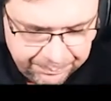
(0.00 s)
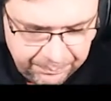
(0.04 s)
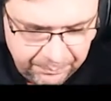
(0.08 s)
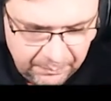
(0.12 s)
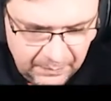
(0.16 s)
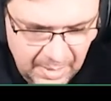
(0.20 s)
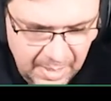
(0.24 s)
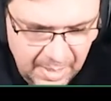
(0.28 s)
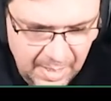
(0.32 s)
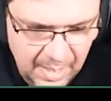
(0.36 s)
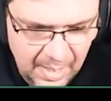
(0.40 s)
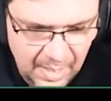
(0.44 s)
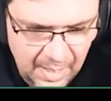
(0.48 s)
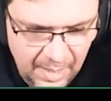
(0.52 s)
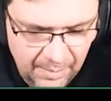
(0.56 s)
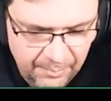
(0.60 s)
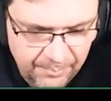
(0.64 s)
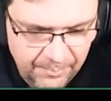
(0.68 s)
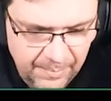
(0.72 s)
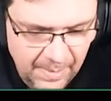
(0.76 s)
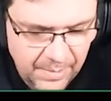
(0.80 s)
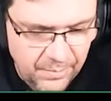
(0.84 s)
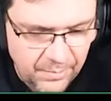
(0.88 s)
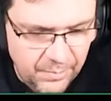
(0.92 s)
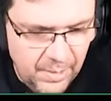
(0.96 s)
uh,
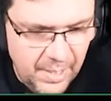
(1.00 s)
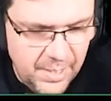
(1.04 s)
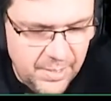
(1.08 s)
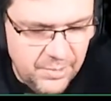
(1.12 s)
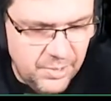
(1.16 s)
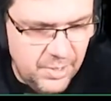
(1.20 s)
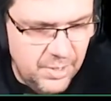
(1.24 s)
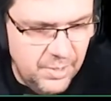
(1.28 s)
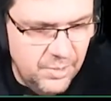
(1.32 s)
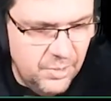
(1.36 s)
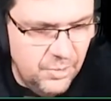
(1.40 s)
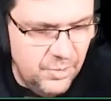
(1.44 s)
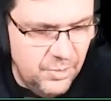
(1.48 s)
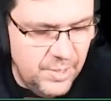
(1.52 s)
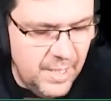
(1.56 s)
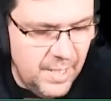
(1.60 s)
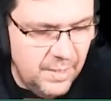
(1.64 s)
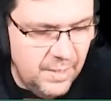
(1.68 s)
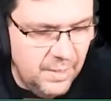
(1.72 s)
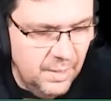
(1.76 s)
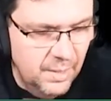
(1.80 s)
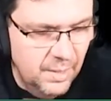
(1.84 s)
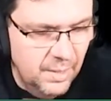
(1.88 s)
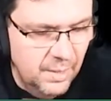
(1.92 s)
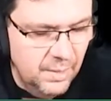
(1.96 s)
fundraising to get
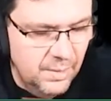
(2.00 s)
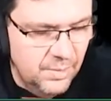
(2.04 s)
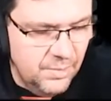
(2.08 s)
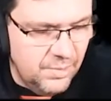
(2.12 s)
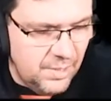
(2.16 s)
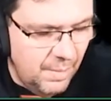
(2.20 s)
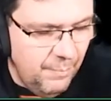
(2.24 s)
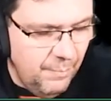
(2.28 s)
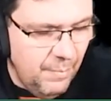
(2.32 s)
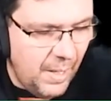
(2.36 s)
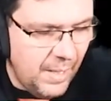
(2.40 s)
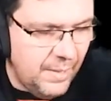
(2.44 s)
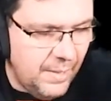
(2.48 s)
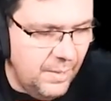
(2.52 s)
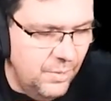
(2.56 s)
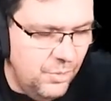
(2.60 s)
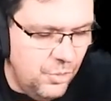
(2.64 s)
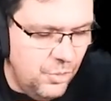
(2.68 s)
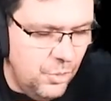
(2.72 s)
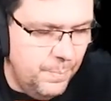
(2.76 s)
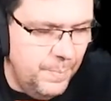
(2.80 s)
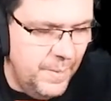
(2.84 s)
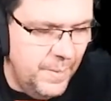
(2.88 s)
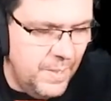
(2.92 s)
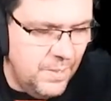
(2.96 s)
rack a new
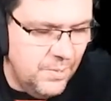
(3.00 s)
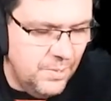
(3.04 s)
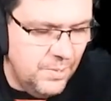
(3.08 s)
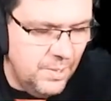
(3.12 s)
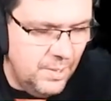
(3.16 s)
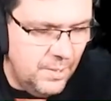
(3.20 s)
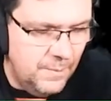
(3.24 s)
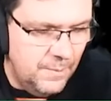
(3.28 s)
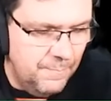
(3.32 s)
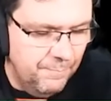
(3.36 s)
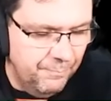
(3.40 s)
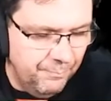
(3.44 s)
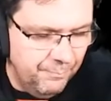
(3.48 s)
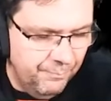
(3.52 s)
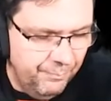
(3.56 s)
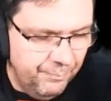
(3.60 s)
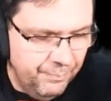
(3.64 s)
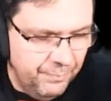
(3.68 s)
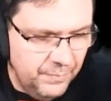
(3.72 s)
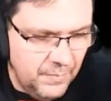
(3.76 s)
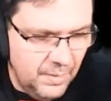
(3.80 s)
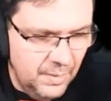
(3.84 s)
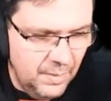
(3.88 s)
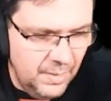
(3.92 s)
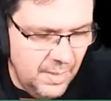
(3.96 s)
PC.
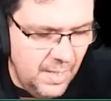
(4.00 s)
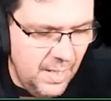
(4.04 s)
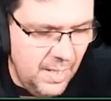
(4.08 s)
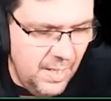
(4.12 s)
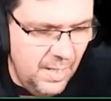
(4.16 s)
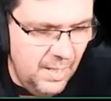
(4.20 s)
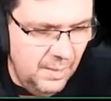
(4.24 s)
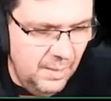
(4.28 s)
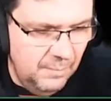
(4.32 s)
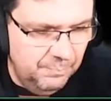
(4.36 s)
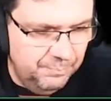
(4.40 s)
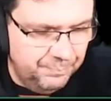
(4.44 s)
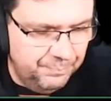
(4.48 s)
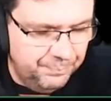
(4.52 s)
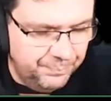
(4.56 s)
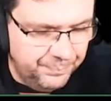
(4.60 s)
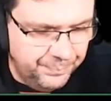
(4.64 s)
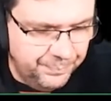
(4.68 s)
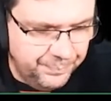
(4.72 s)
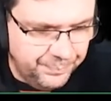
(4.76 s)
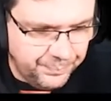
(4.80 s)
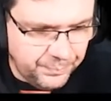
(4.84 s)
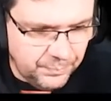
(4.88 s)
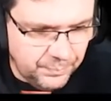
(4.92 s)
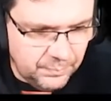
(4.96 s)
oh
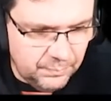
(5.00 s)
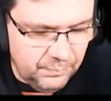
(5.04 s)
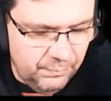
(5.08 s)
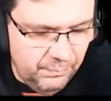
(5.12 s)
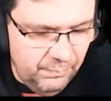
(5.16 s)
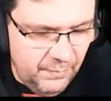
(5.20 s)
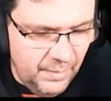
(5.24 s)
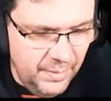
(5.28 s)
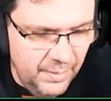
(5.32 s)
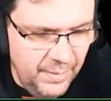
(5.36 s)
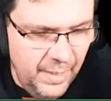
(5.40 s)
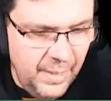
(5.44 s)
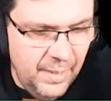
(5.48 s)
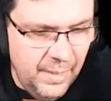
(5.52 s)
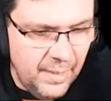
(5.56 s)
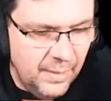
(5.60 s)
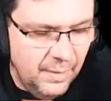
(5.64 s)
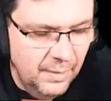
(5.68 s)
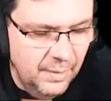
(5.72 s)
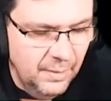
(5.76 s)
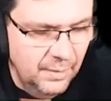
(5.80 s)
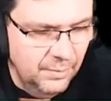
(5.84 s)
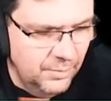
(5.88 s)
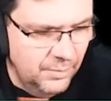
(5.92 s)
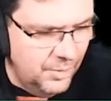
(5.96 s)
wow! Yeah,
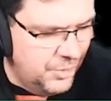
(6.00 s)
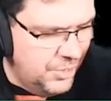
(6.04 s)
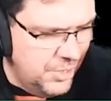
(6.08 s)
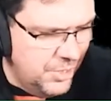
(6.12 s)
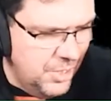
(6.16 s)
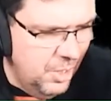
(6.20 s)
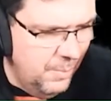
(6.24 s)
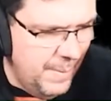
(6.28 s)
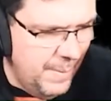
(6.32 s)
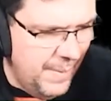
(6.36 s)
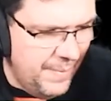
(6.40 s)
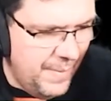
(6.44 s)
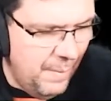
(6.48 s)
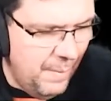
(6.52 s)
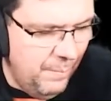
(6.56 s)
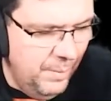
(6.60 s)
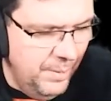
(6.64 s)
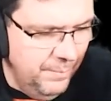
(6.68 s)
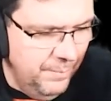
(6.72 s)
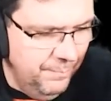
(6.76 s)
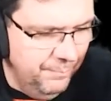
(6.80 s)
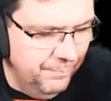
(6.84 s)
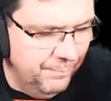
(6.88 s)
did you know about that one?